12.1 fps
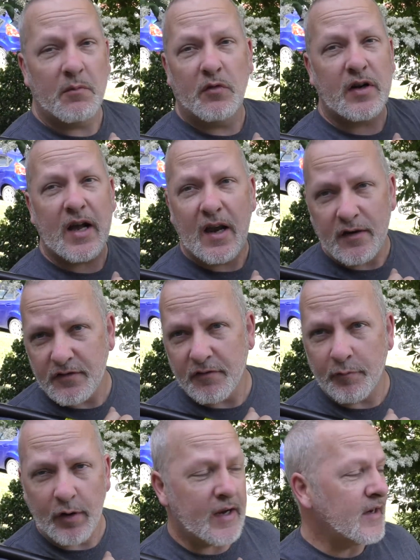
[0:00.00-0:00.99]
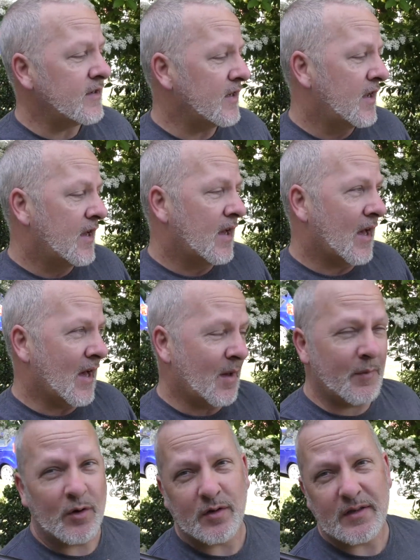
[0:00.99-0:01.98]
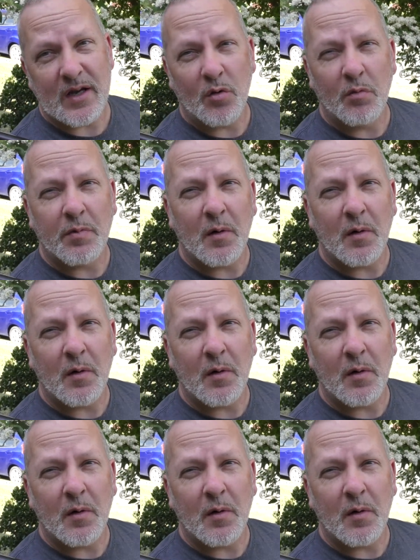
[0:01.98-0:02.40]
regardless of brand, because they will